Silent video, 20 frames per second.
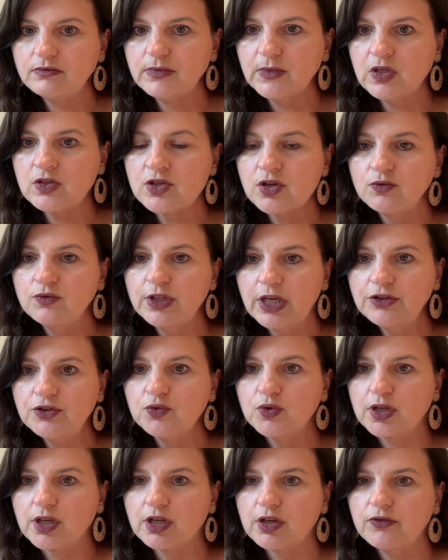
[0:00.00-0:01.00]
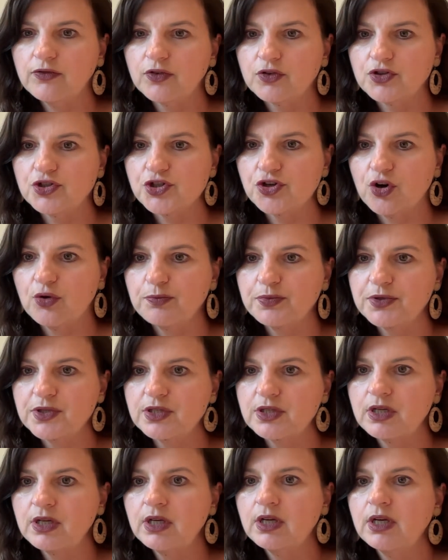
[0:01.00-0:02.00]
so networking for
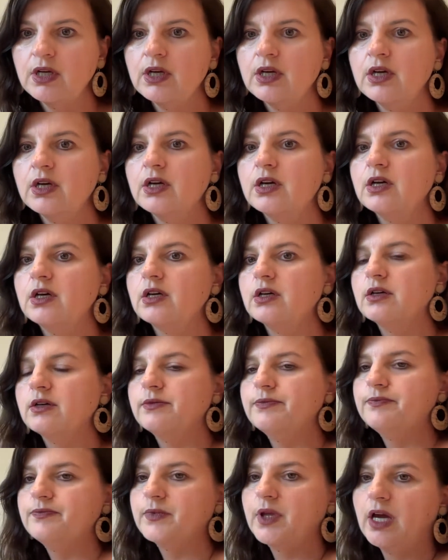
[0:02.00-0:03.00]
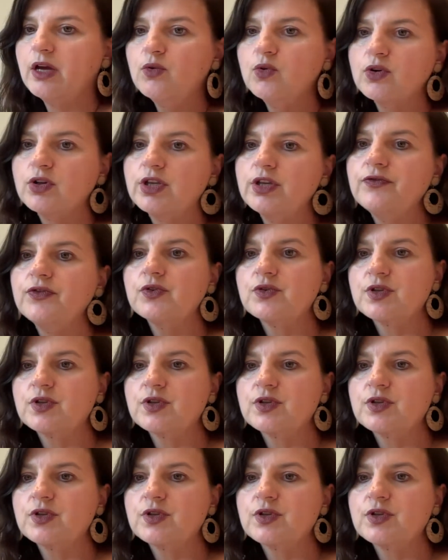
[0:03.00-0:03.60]
jobs. I will give you